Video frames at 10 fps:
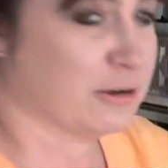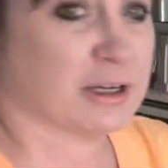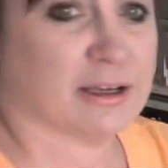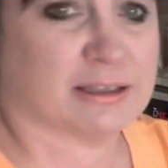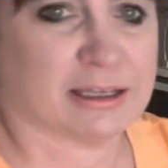
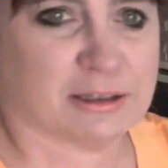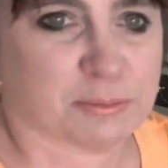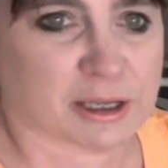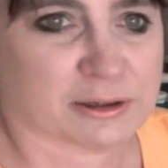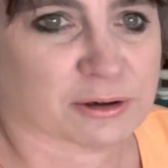gonna get the
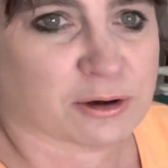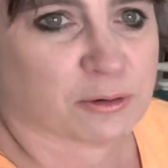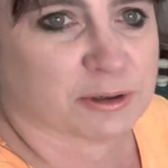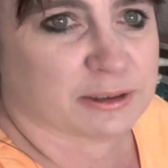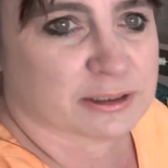blender
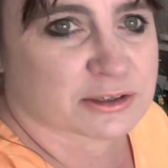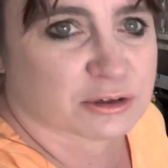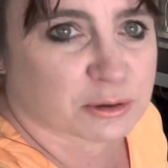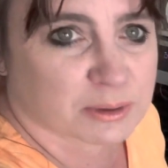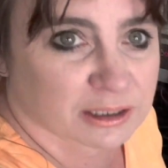going and this is
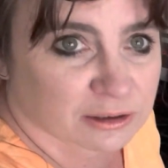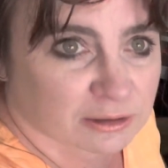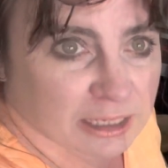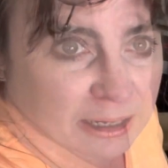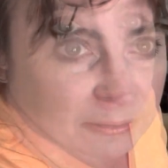gonna be a little
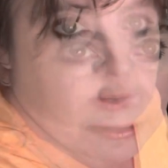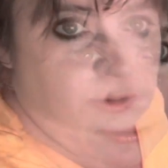loud.